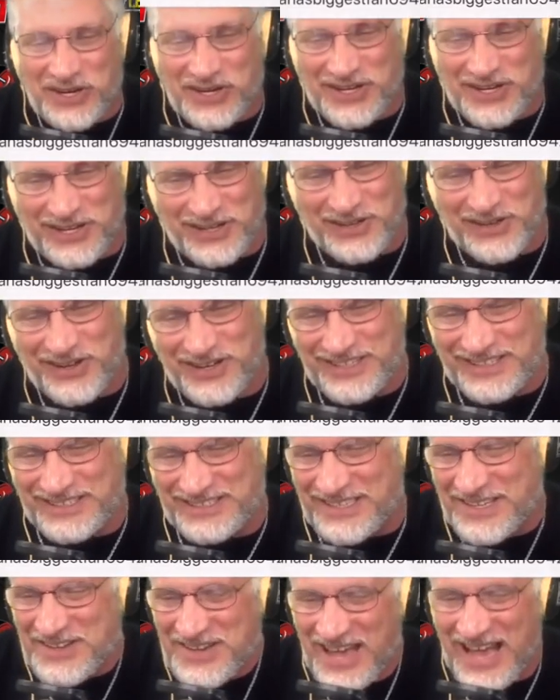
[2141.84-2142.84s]

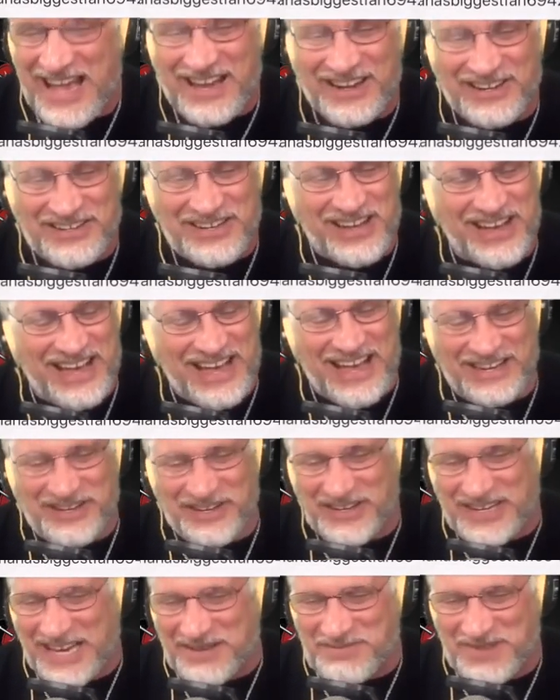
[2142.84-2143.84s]
The clause.
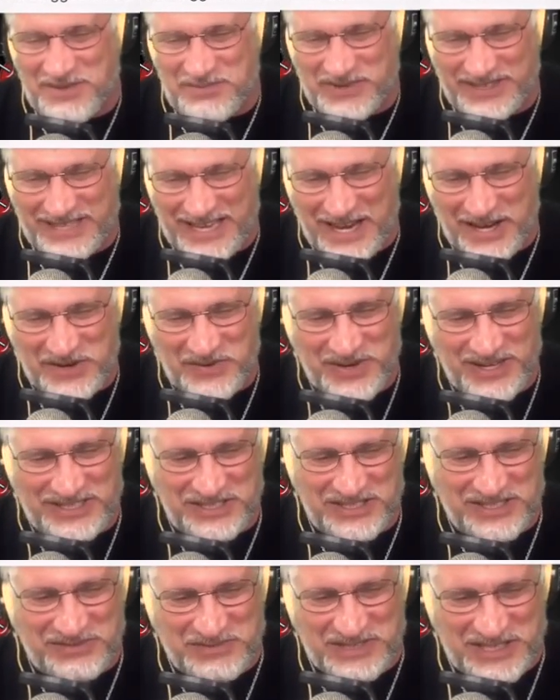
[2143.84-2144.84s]
I don't know how you came
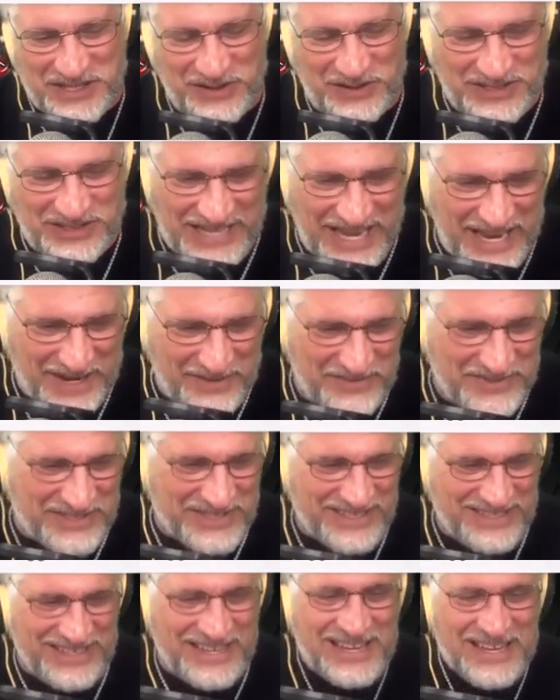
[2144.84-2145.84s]
up with that question with
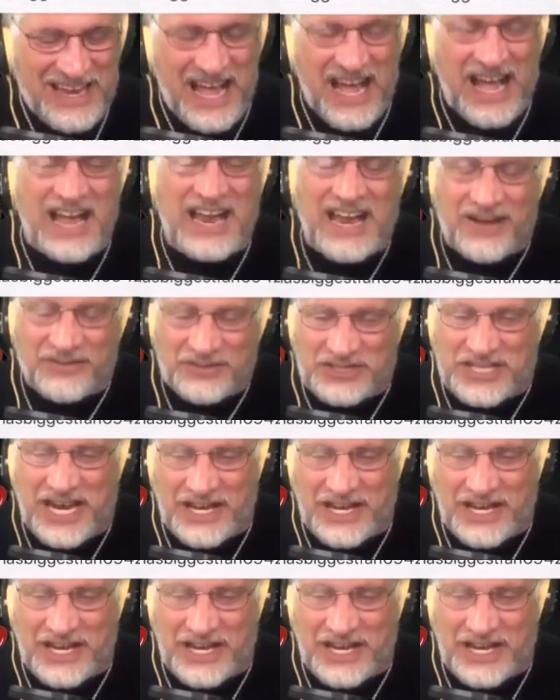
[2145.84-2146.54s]
those names.